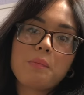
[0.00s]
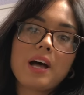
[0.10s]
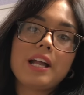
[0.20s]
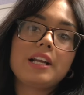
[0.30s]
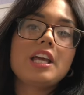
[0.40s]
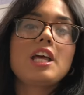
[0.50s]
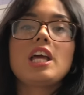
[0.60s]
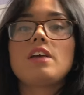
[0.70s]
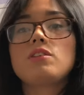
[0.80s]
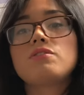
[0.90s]
but
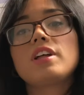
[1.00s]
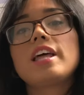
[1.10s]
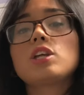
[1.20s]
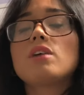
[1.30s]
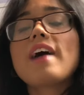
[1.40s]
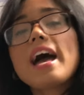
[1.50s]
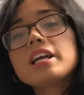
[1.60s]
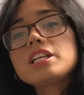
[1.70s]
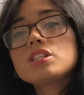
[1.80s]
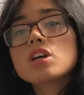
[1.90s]
if you feel like you have
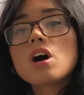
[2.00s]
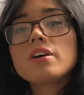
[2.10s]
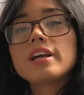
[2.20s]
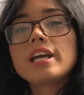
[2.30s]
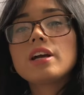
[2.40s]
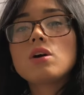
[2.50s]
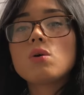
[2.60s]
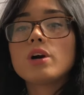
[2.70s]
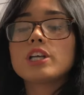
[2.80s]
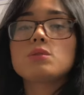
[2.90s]
acne scarring
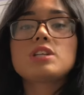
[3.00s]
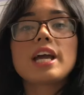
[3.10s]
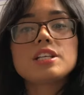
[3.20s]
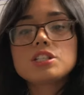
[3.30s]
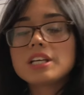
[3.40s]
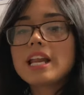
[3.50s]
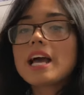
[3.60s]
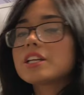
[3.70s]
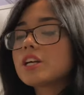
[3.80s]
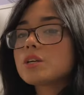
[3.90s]
or you tend to get
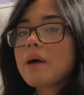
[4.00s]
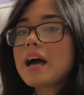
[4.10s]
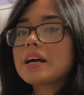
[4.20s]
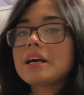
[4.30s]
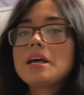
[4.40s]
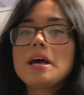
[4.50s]
acne on your back,